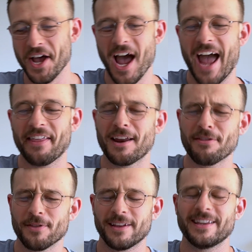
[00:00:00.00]
And then I
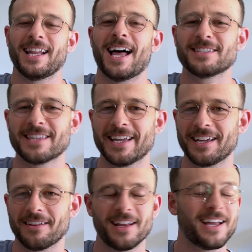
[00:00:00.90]
thought then the last
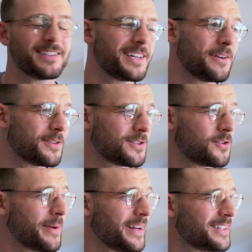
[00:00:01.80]
thing I wanted to
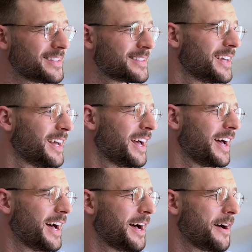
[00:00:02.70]
talk about is
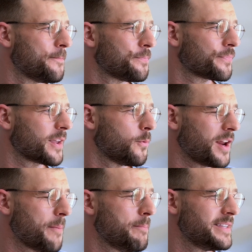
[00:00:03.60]
what
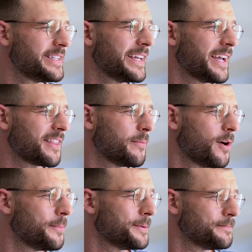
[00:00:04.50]
I'm missing at the
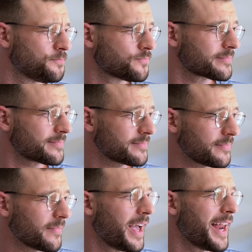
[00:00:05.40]
moment.
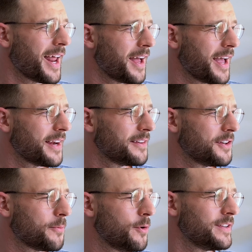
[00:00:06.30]
And you
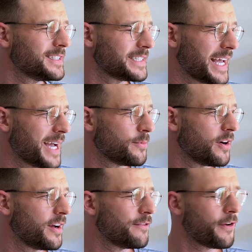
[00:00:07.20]
know, moving to
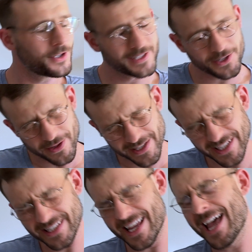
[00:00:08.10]
Canberra and focusing on this
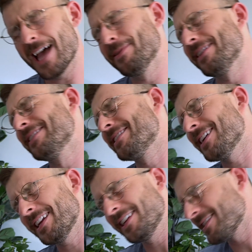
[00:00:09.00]
exam and
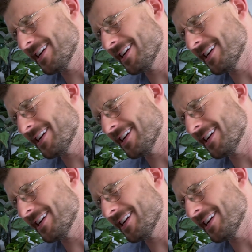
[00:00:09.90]
studying.